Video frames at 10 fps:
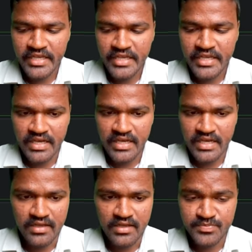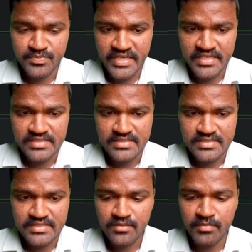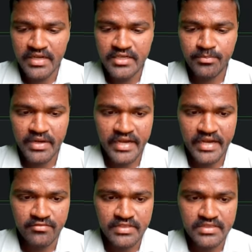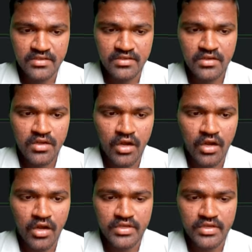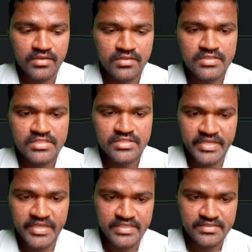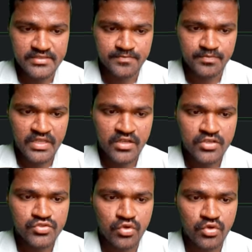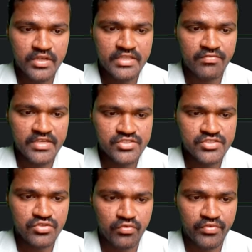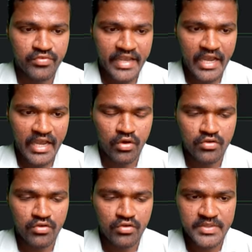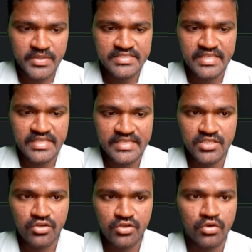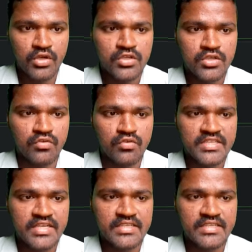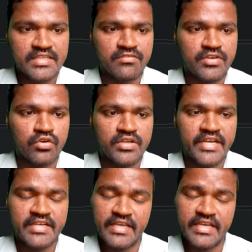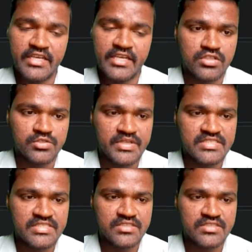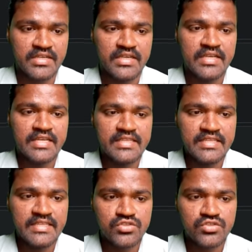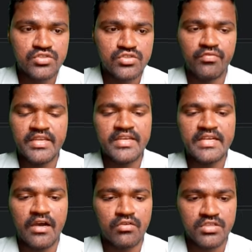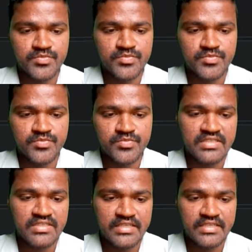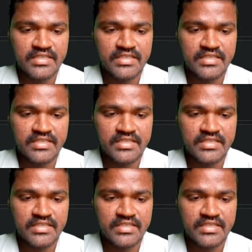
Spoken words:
a space multiplied with outer spaces. So in the first row, we have outer spaces as 0. So for that reason, we don't get any outer spaces, but this row, we need outer spaces. For that